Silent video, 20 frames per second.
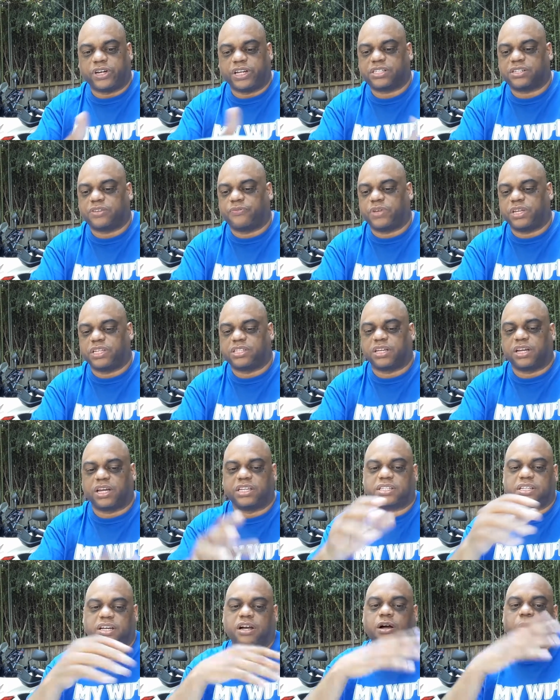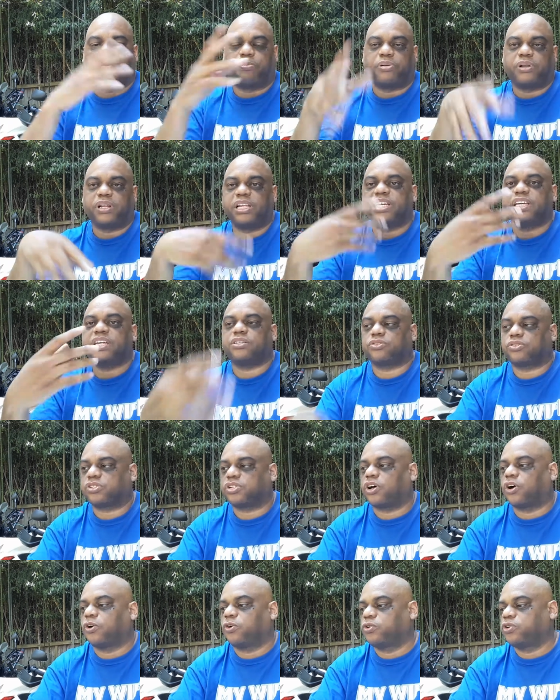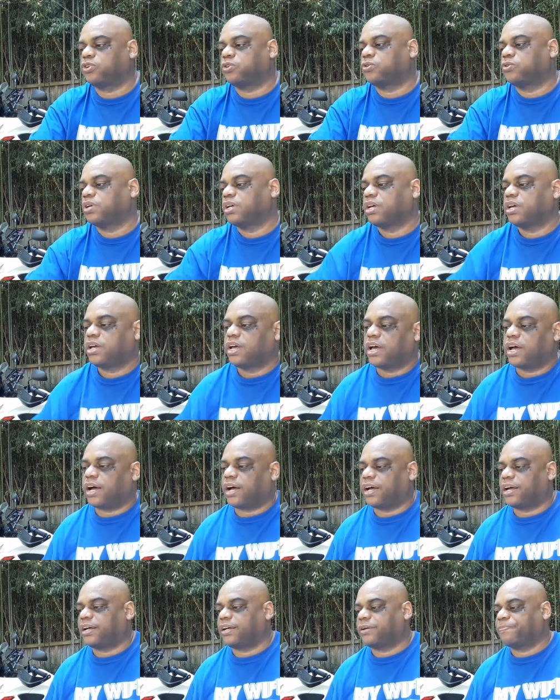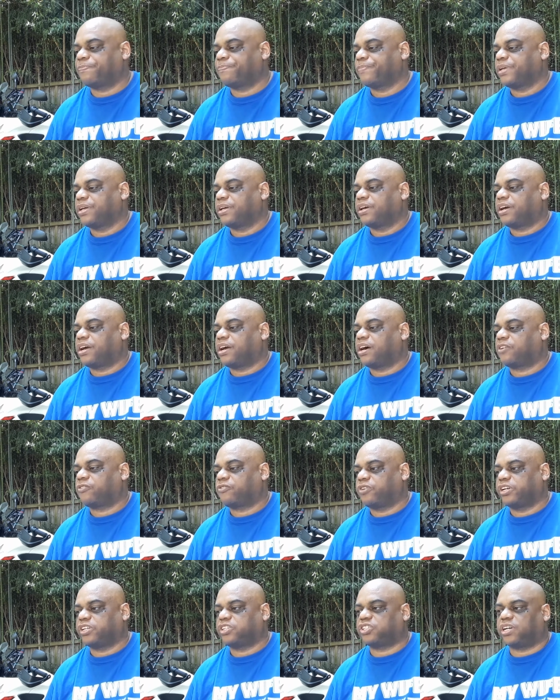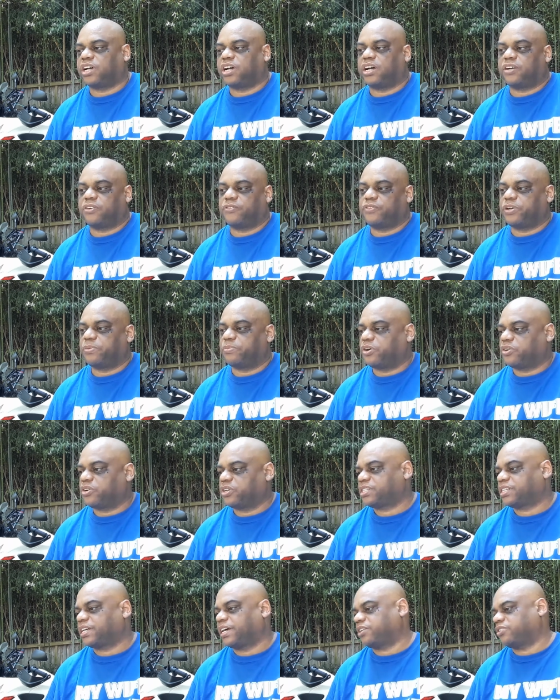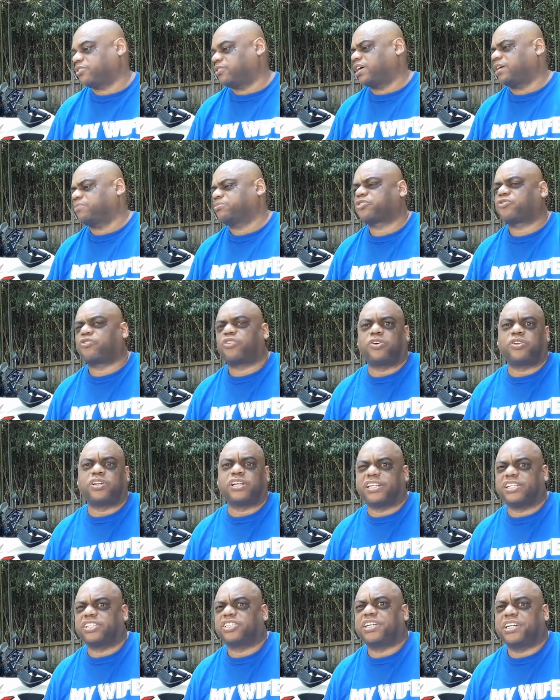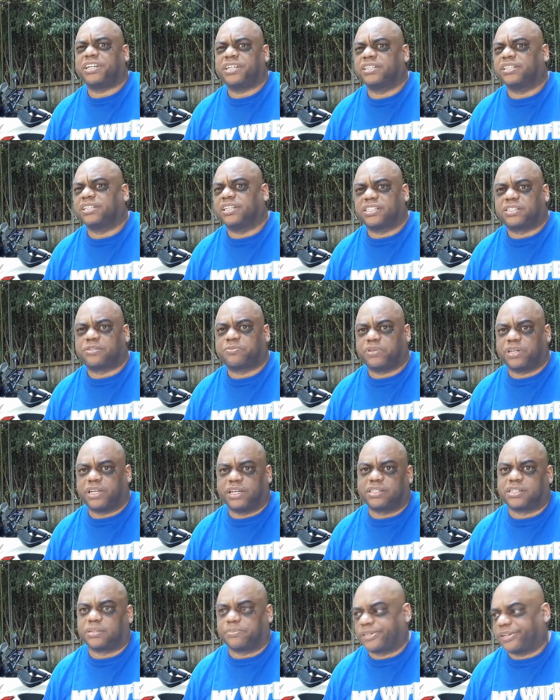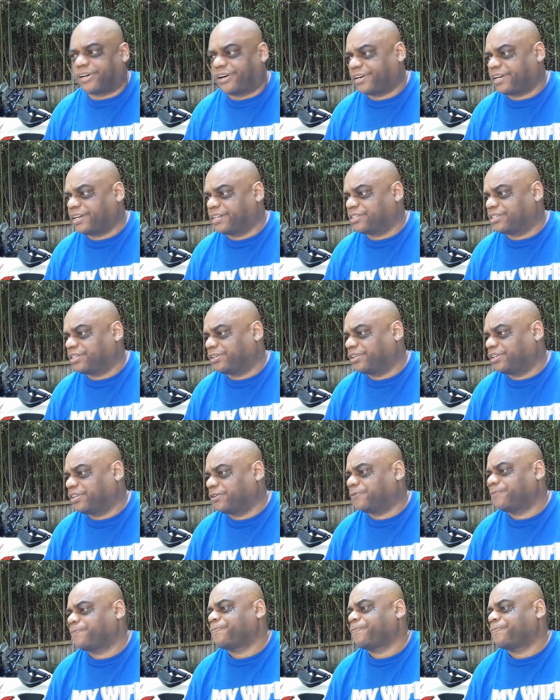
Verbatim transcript: It's a, it's a, it's a complete, total um, coverage of your motorcycle. I'm scrolling and cheating as, as I'm talking to you.